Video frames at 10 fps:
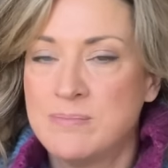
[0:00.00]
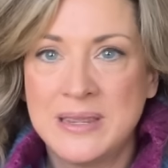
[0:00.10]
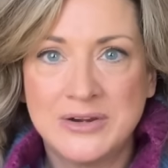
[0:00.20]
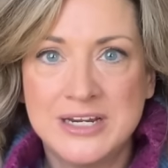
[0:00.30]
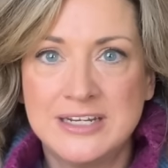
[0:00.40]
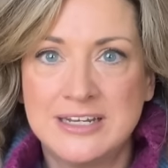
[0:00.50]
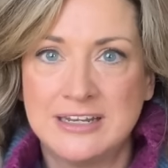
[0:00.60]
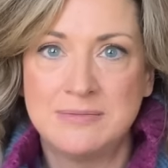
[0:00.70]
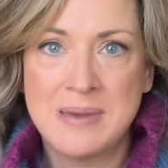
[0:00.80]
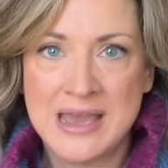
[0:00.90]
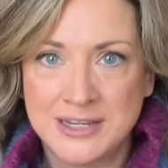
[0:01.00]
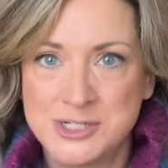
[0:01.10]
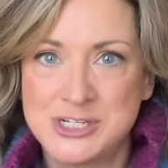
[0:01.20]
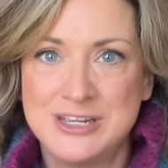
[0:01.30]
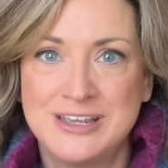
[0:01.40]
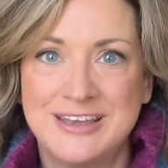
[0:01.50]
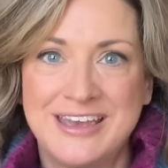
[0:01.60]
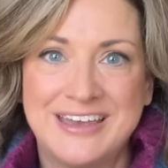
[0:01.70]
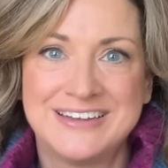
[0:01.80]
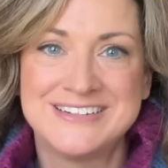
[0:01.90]
buried in packaging
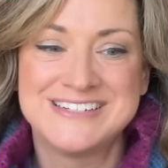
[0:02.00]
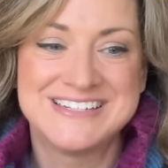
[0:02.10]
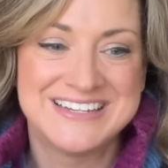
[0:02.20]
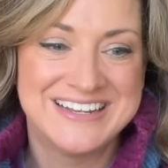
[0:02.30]
and